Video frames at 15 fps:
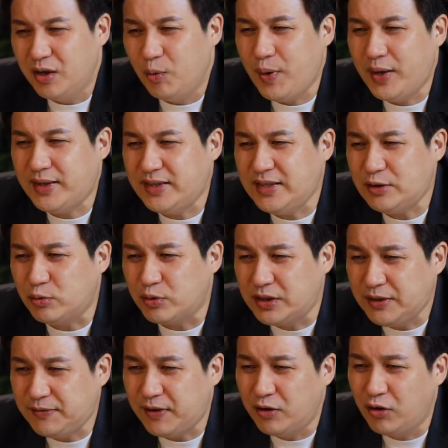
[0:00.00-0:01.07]
where they need to
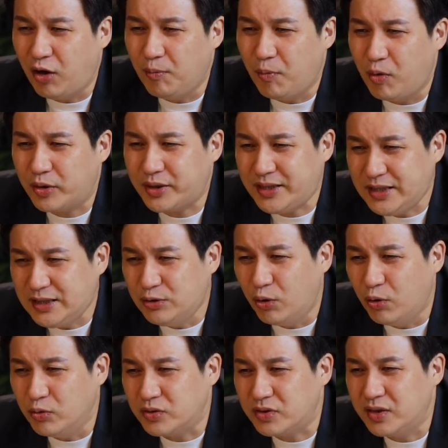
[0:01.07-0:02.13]
give a lot more
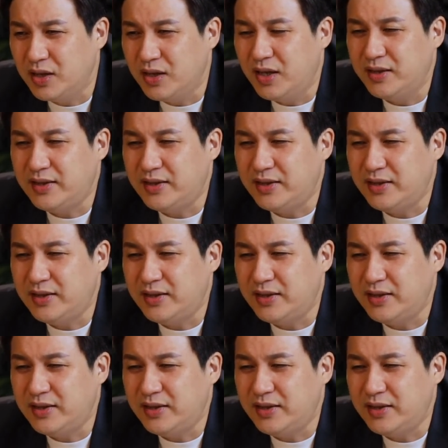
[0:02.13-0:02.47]
keynotes,